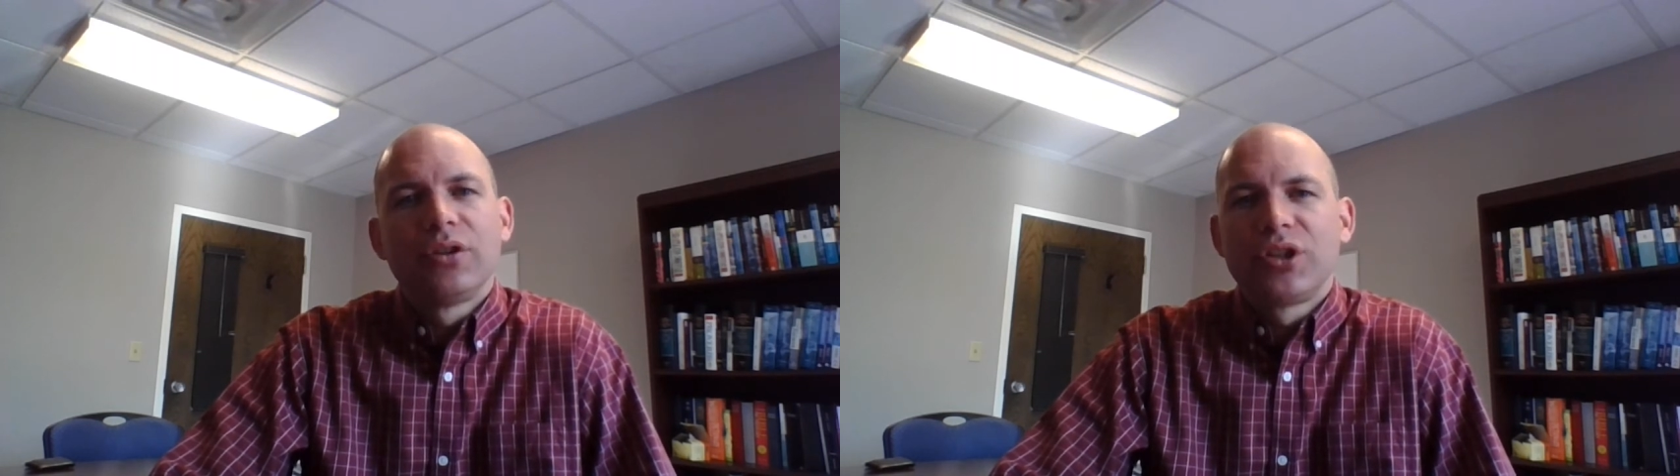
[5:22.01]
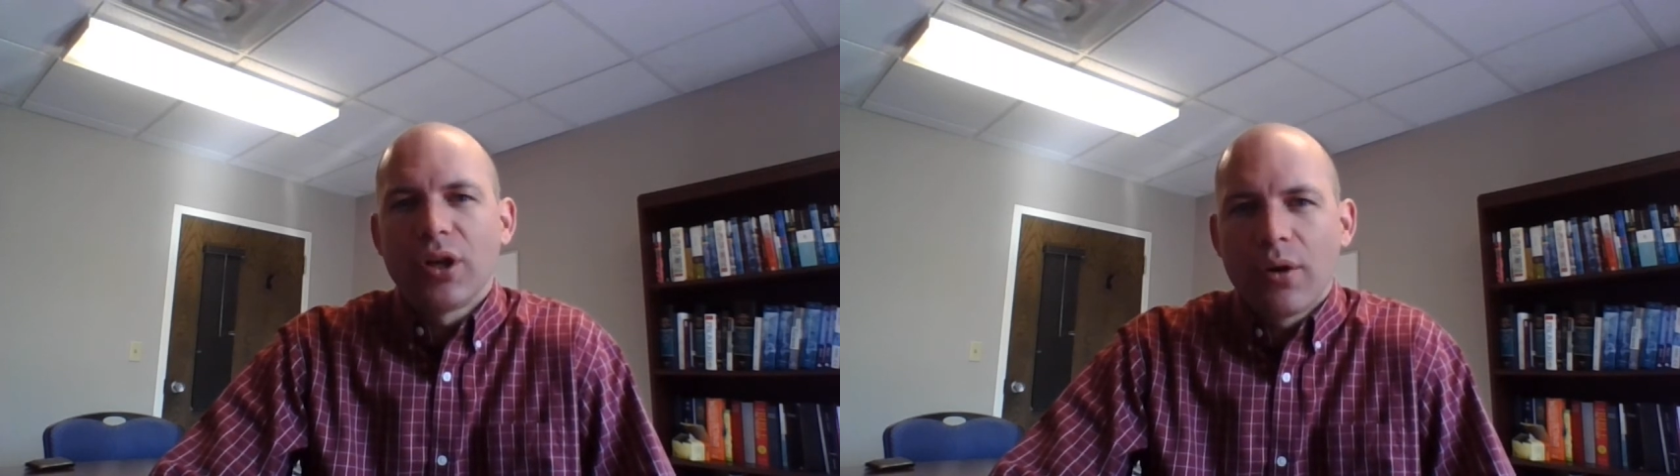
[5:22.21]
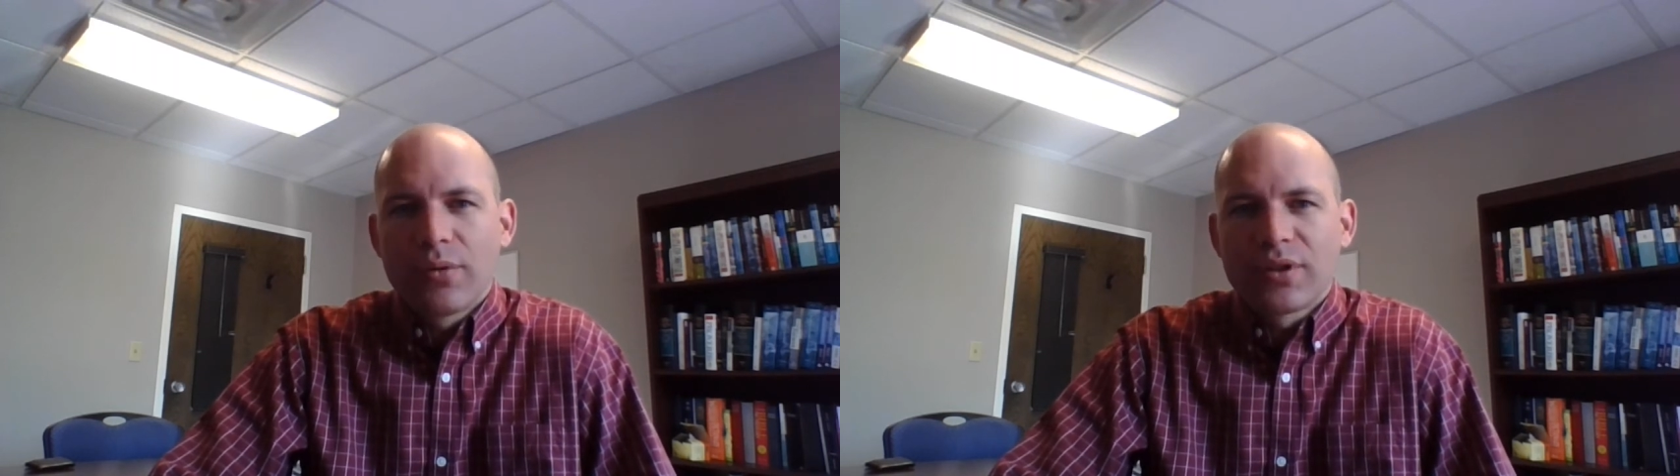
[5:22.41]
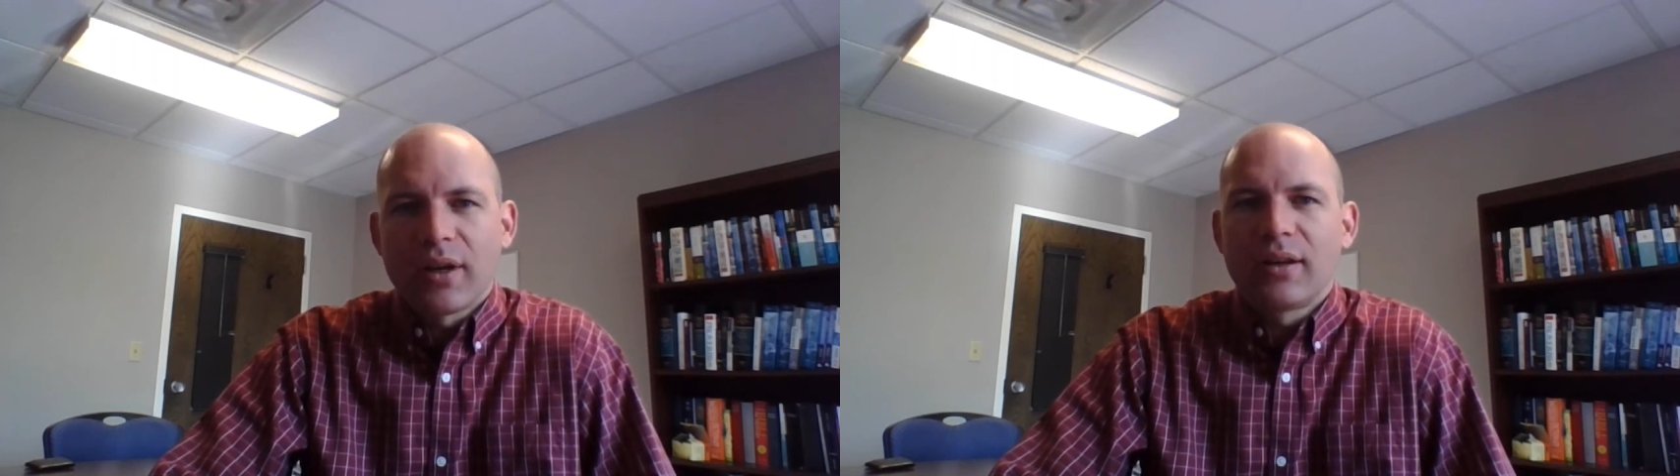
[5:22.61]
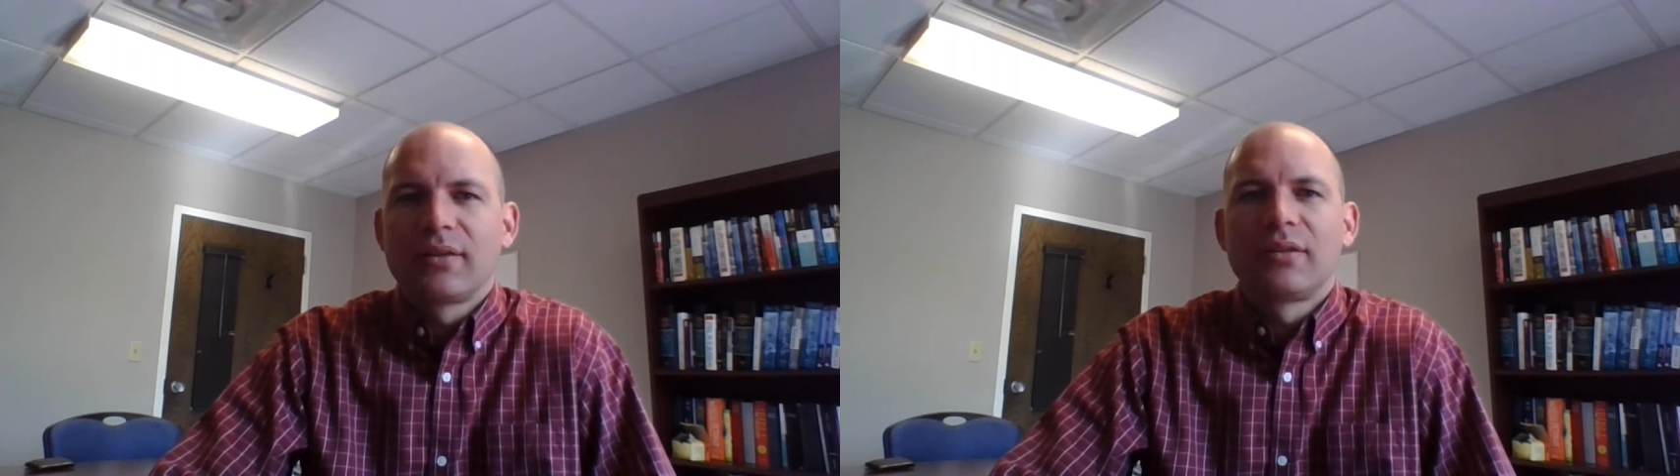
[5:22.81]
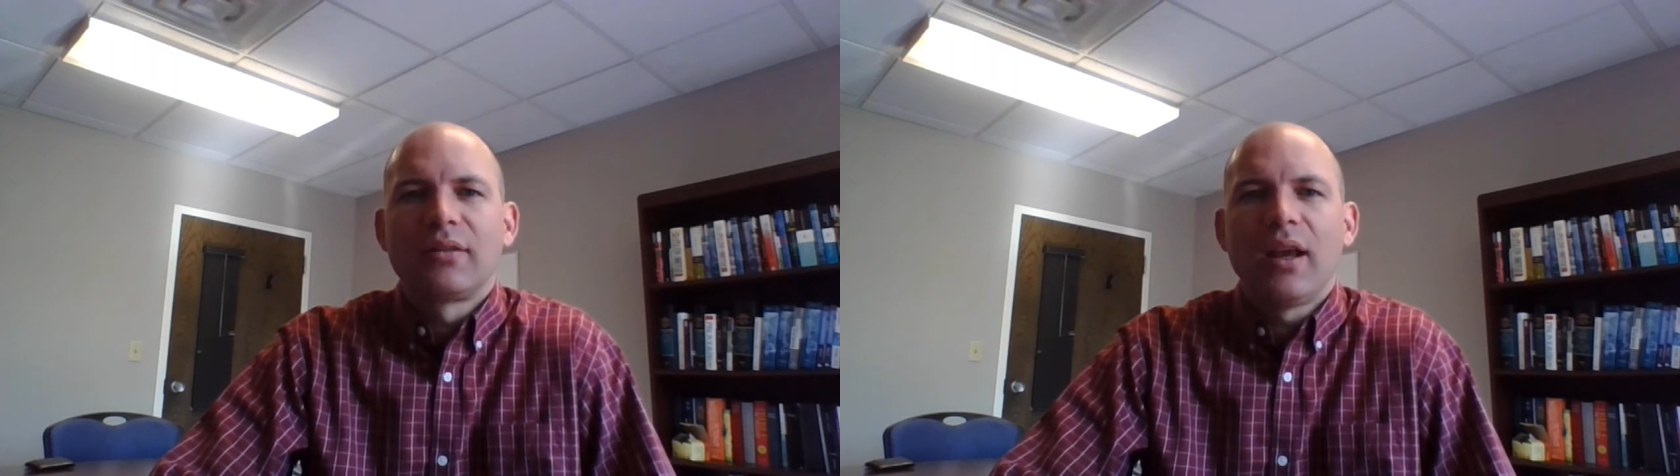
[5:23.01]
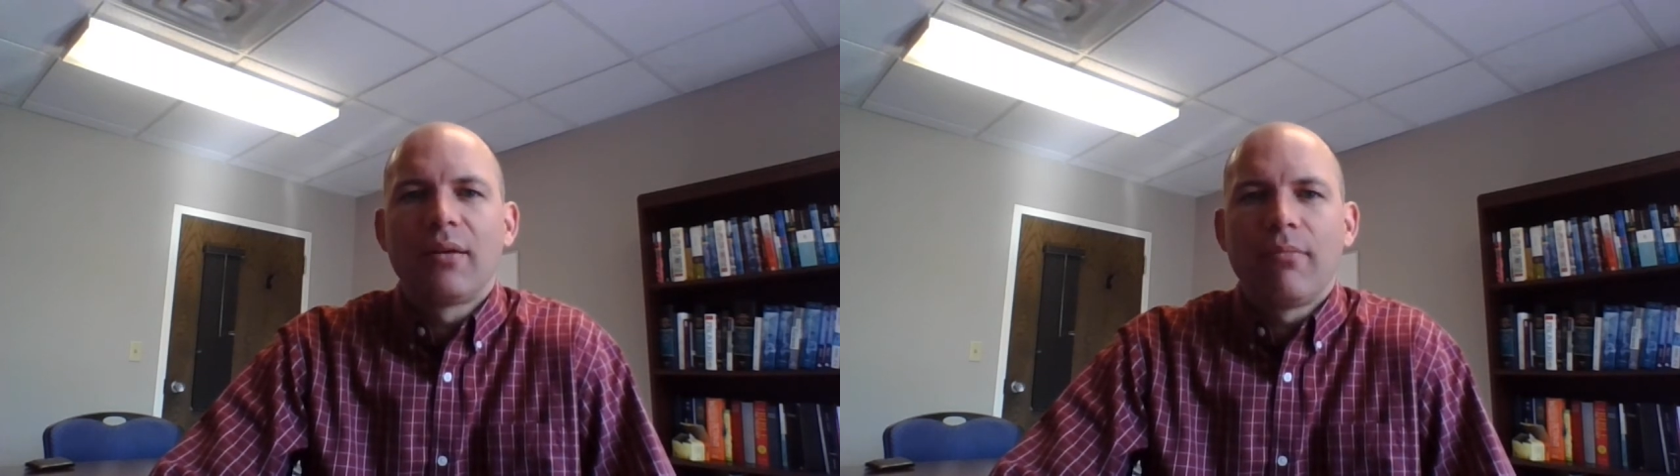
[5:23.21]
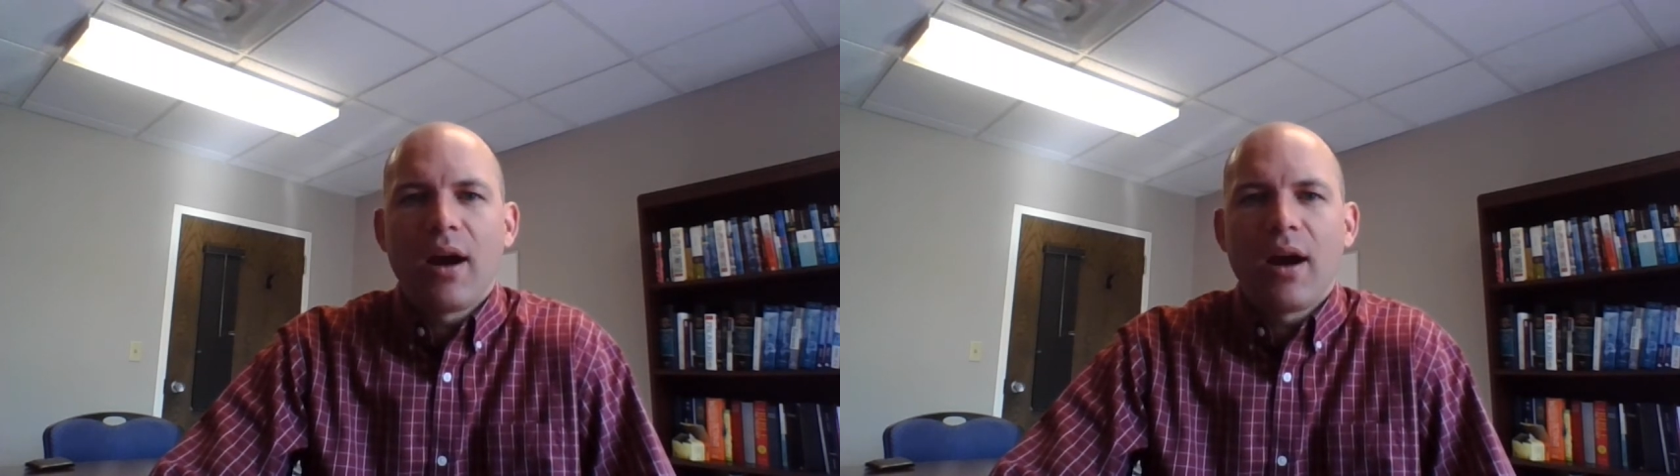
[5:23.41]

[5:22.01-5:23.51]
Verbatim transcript: shows us and